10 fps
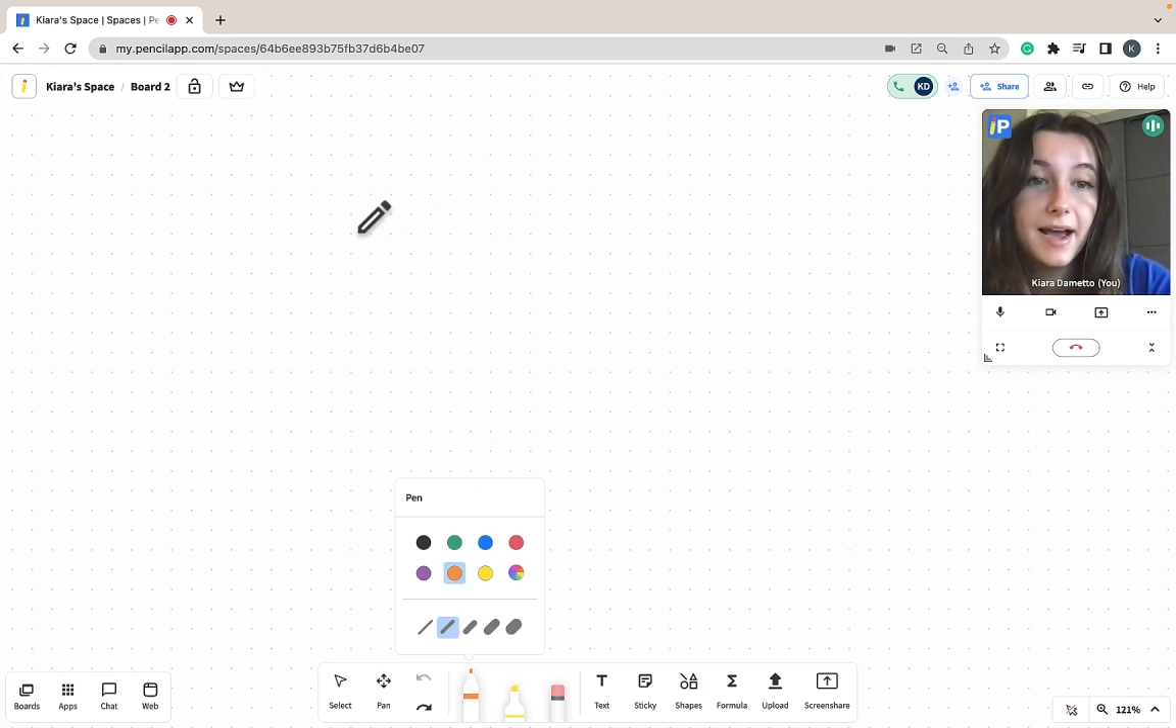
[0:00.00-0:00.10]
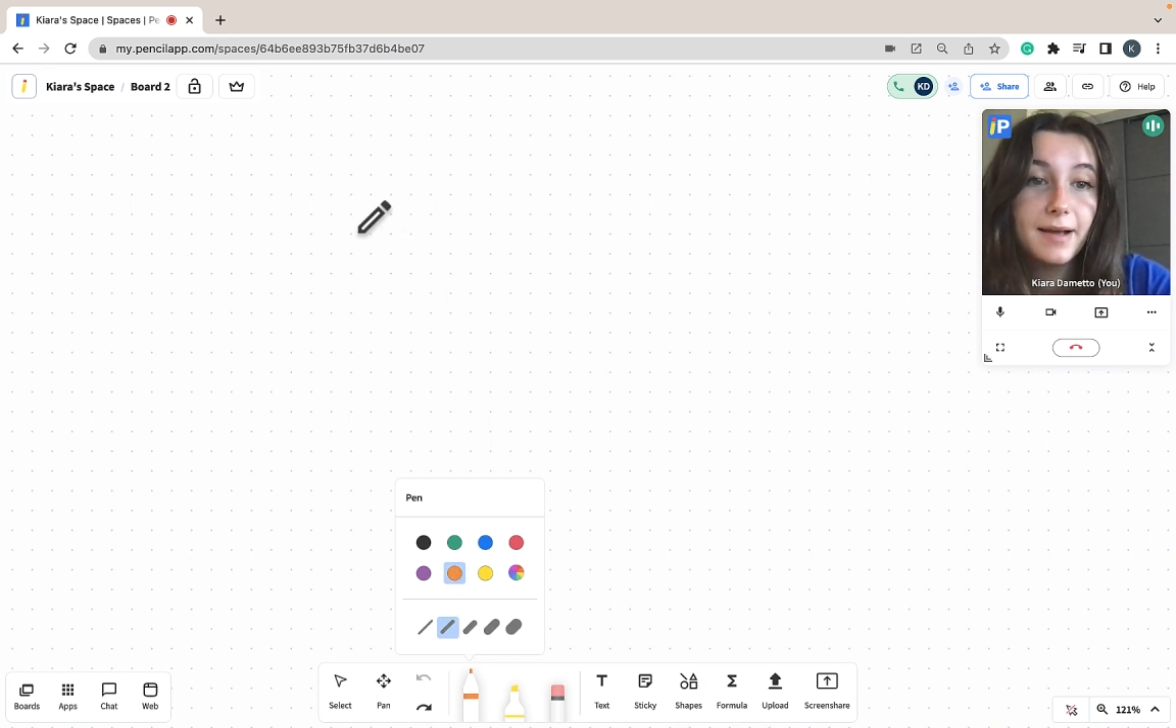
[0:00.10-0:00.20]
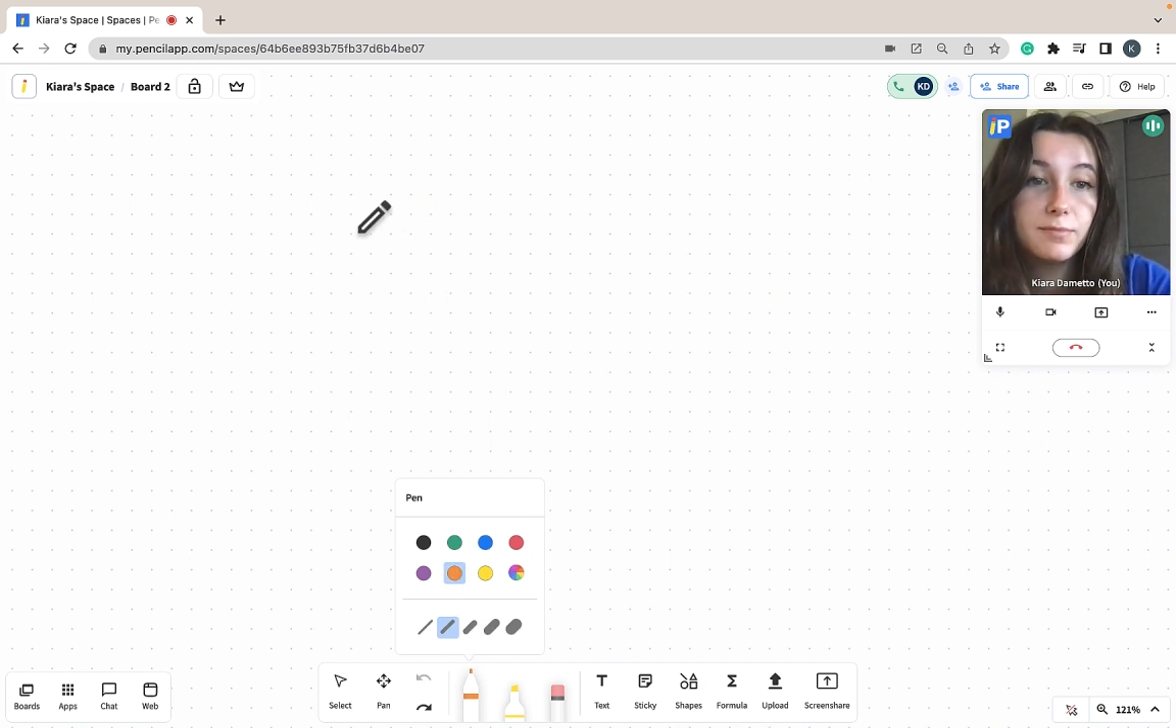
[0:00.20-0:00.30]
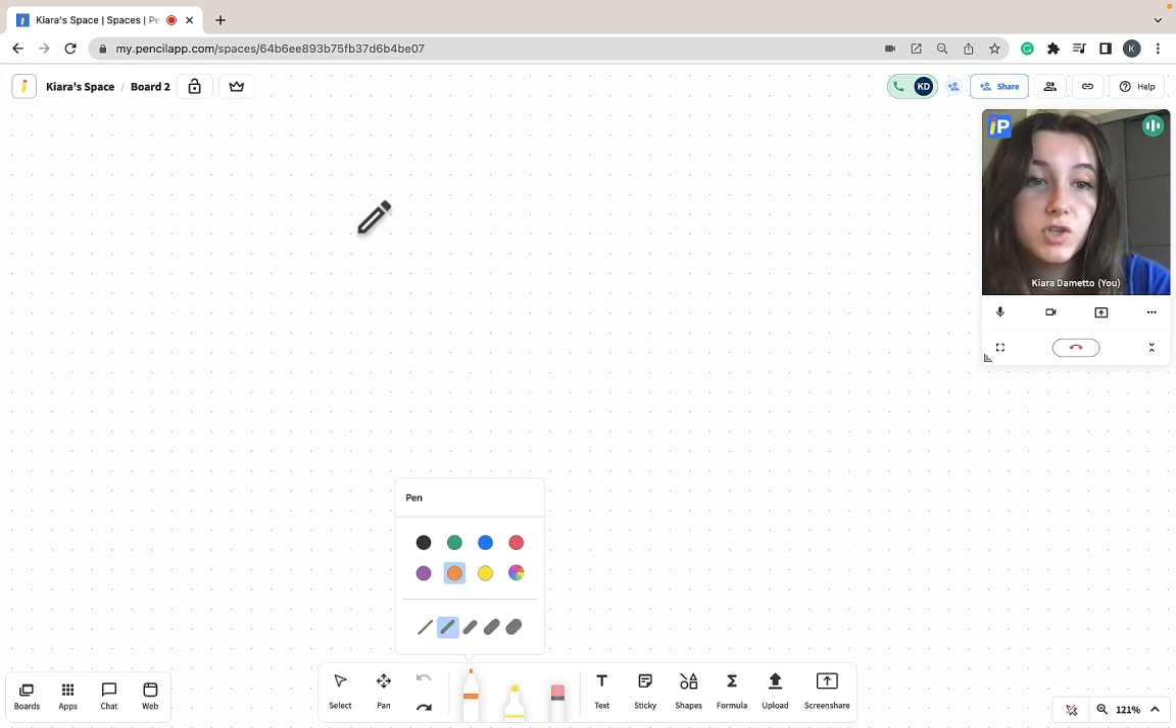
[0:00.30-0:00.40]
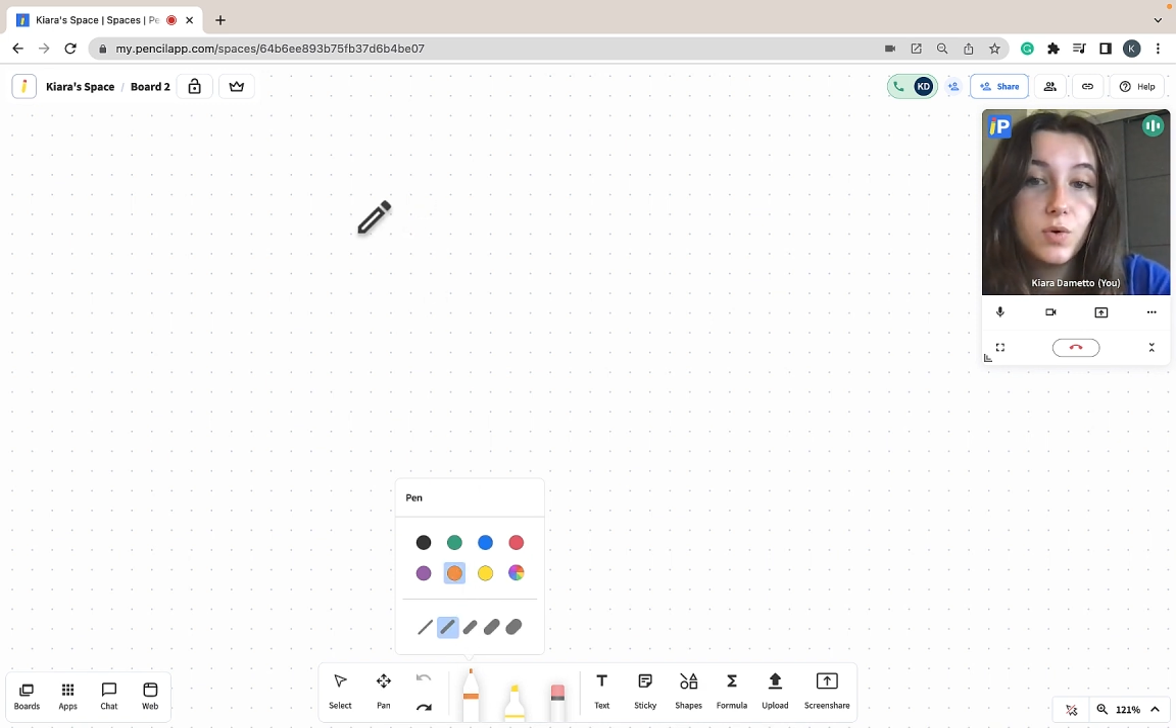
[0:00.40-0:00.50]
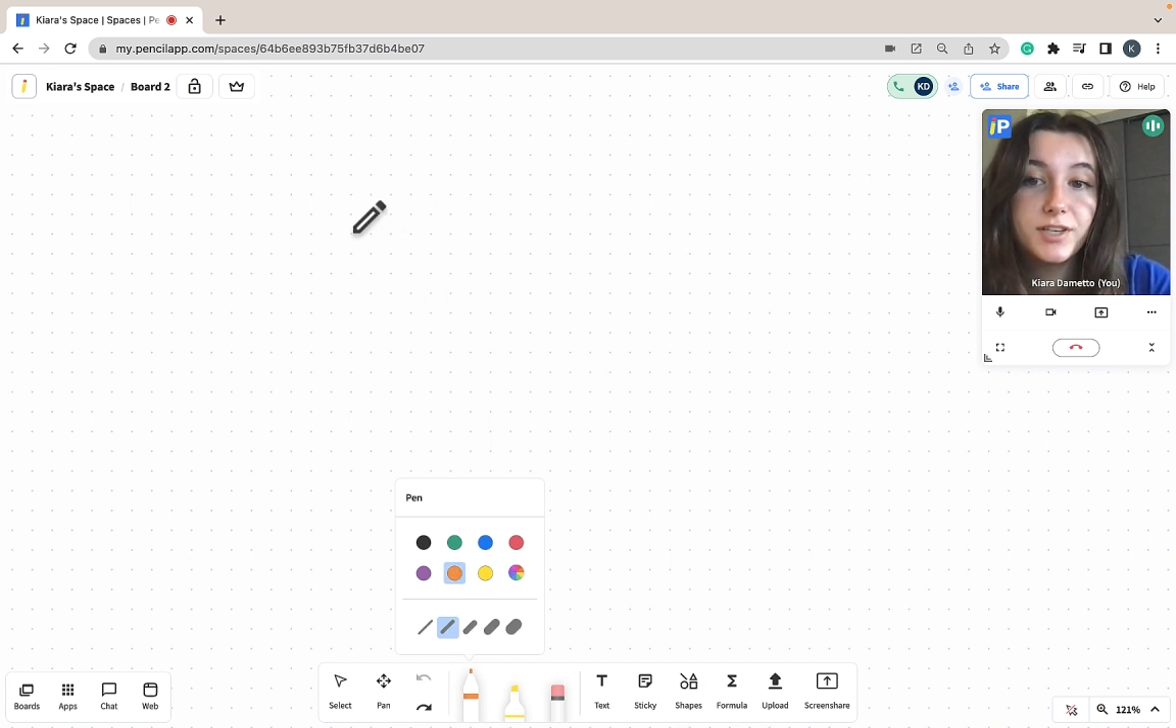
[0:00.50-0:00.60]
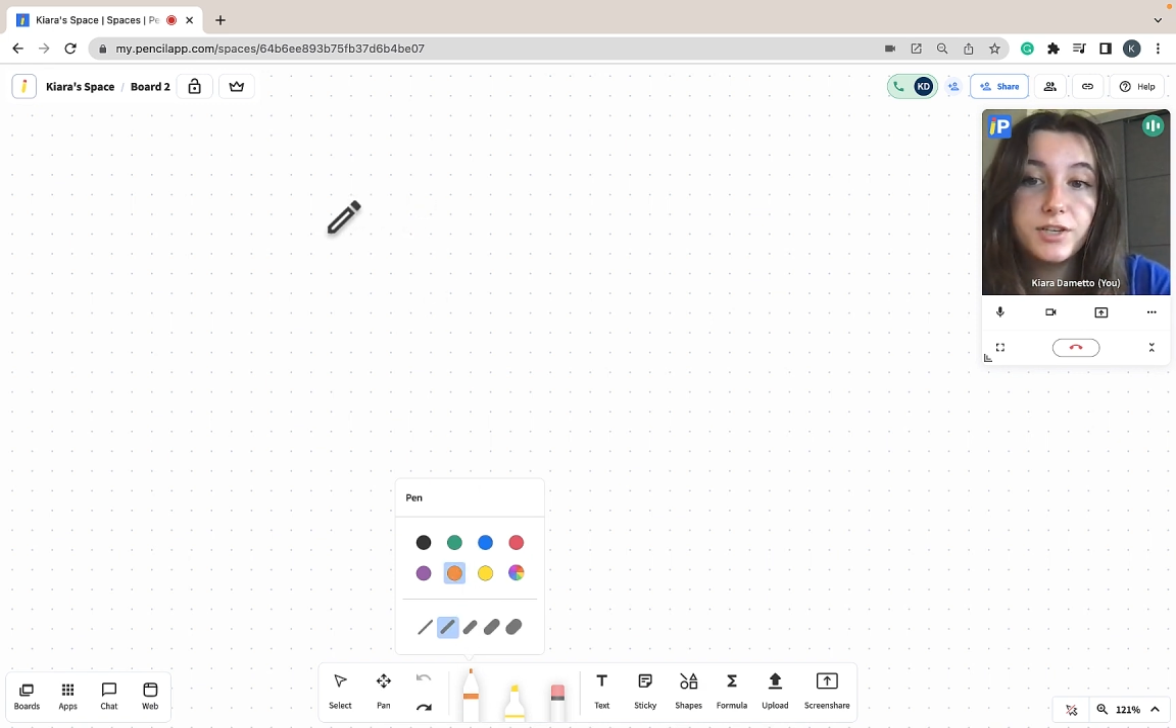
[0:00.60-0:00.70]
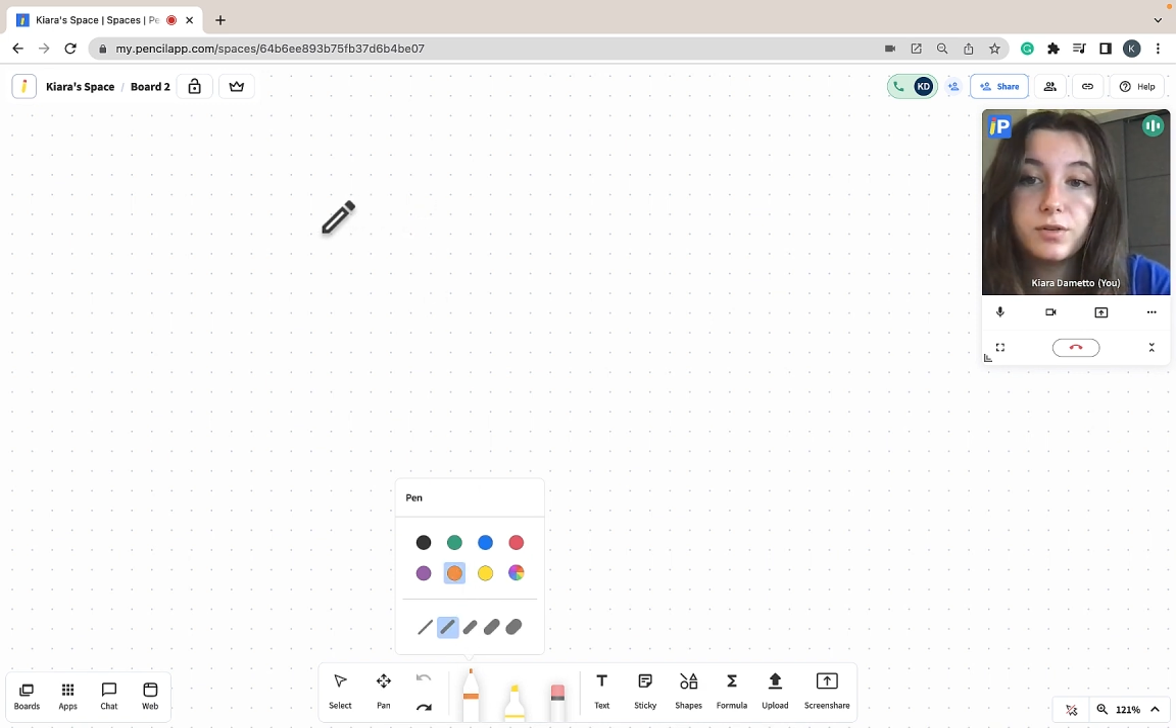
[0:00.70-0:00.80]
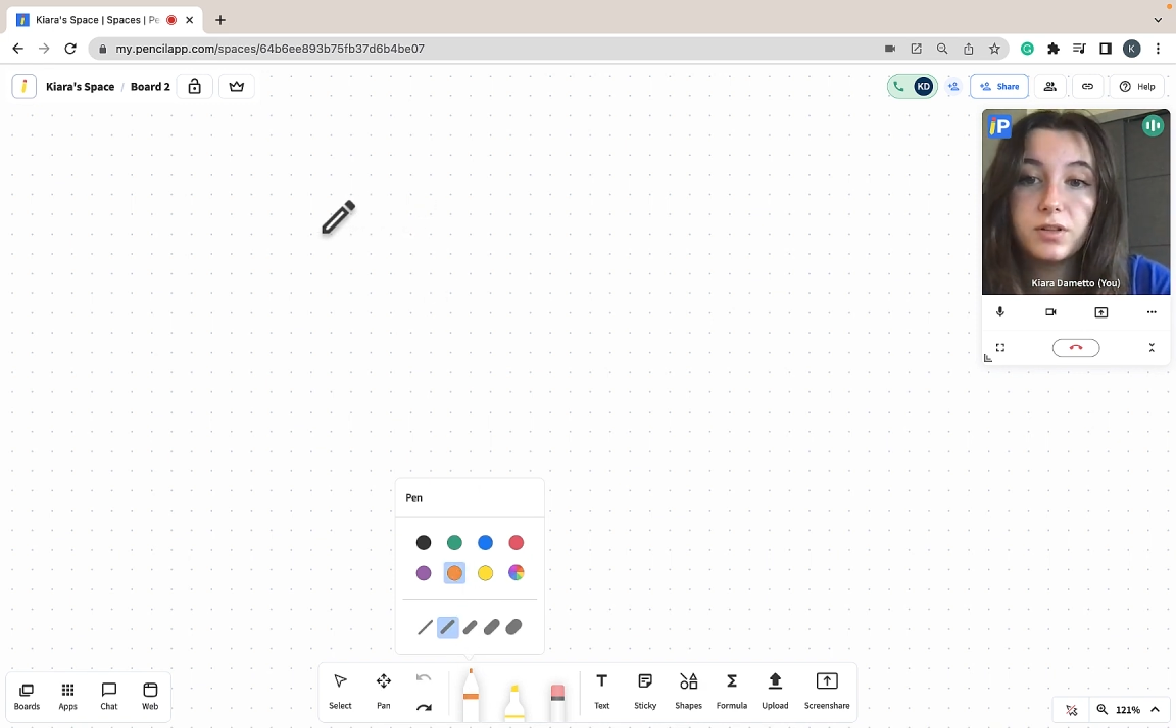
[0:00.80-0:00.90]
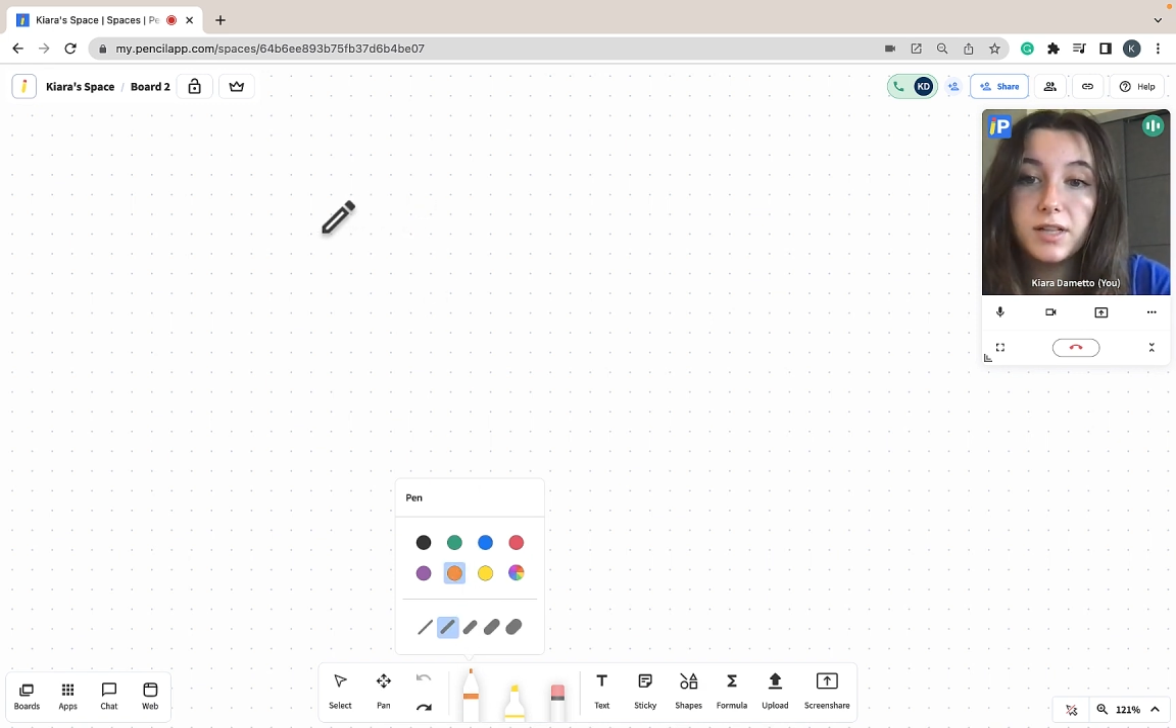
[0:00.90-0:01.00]
I'm just going
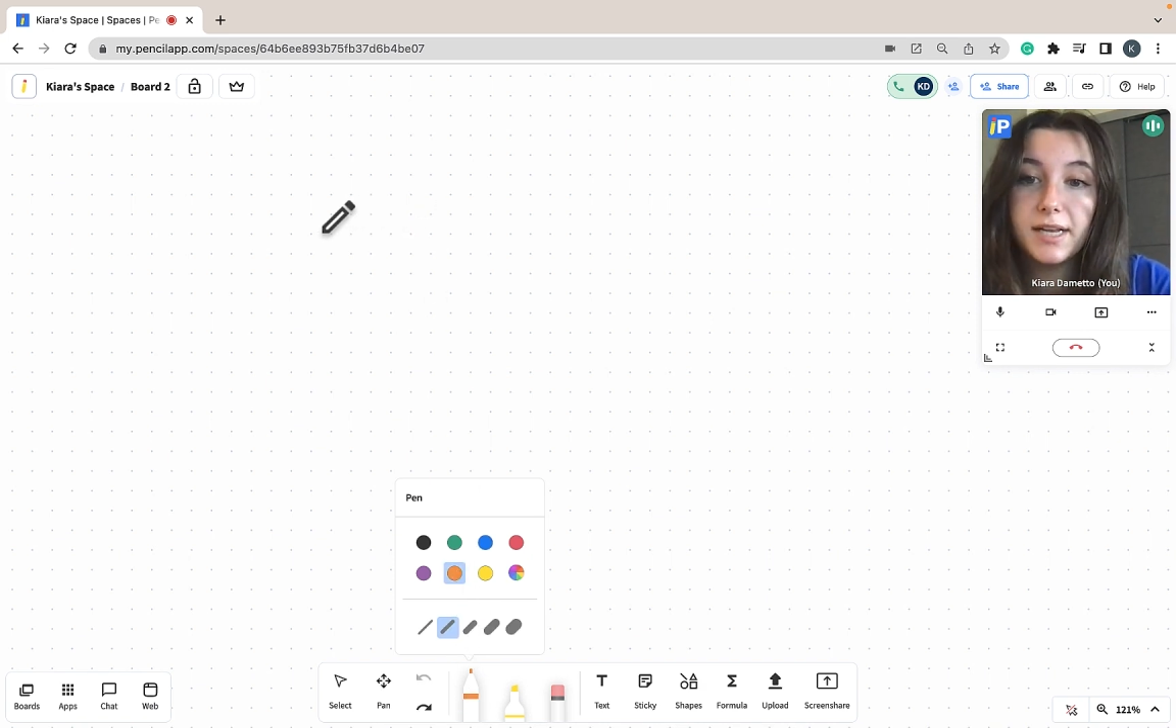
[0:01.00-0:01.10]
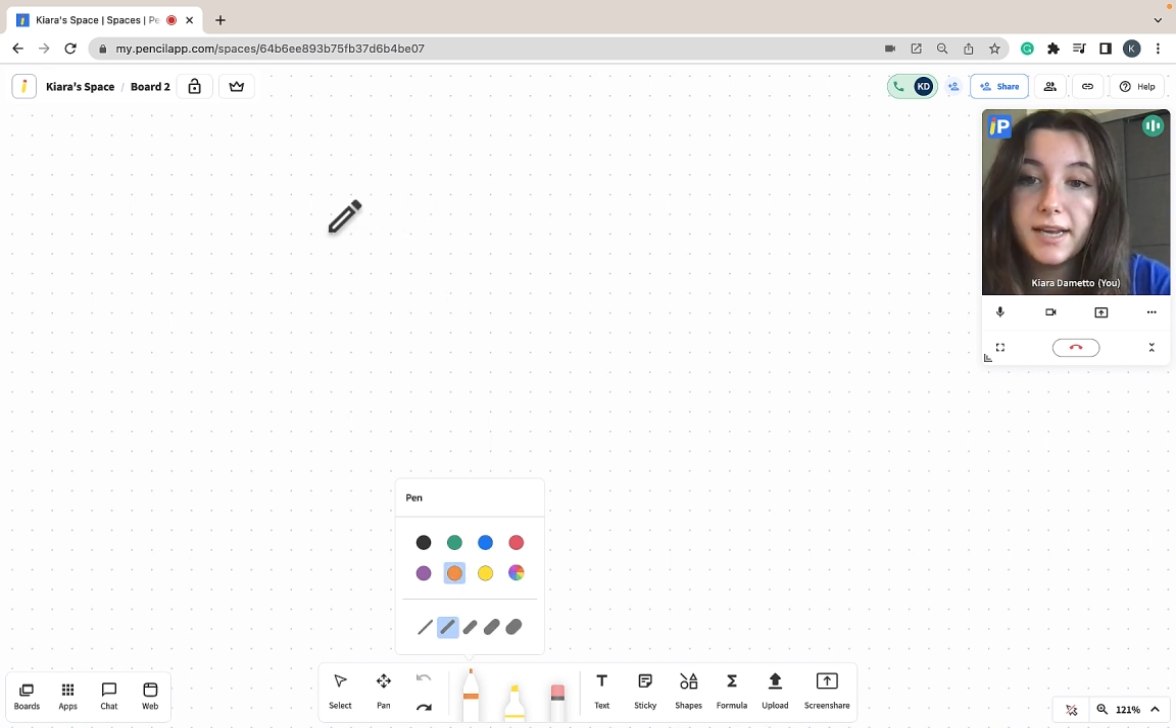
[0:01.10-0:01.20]
to click